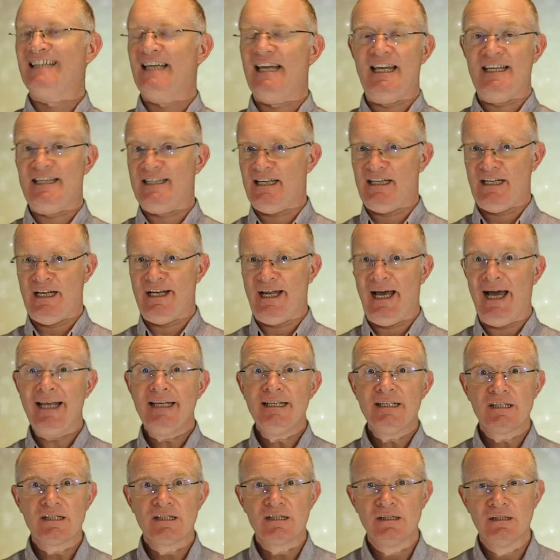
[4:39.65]
Is it an
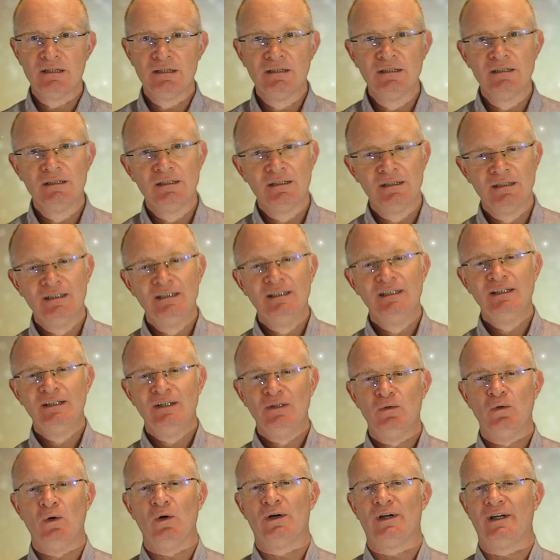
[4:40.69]
ant?
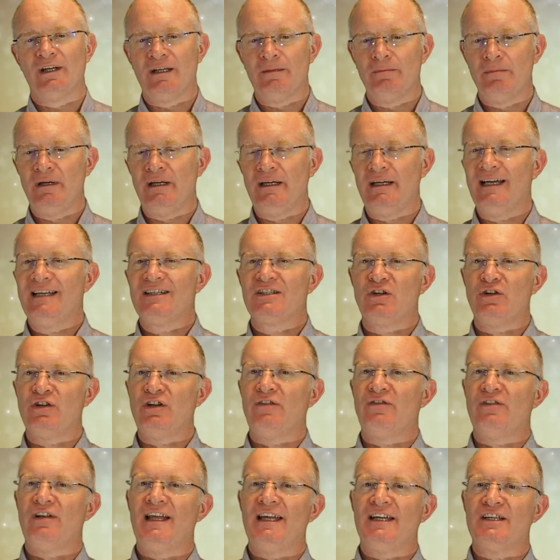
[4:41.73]
What could it be? It hasn't got
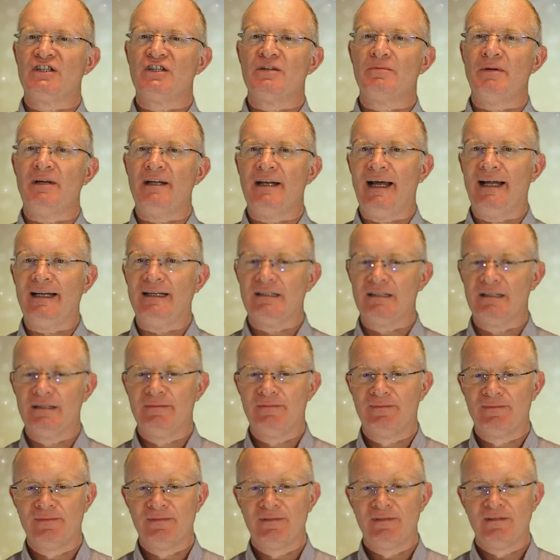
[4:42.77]
enough legs to be an ant.
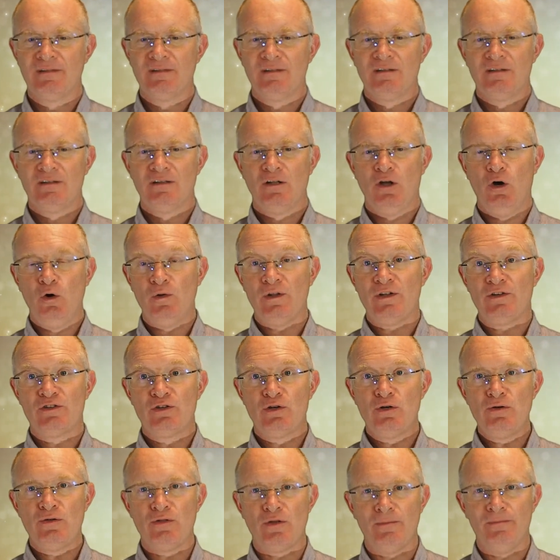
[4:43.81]
Oh, there are
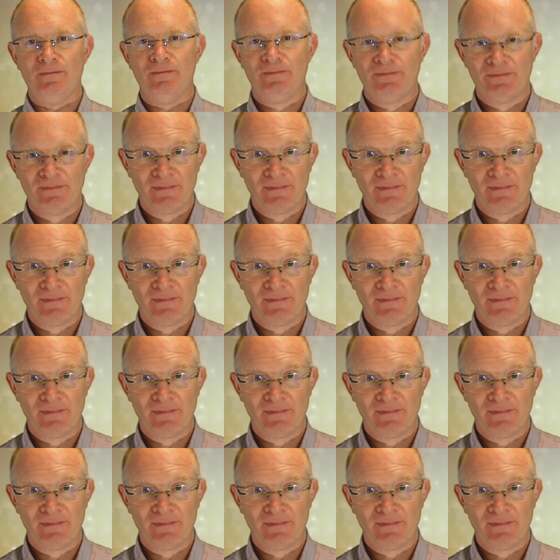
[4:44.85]
two of them.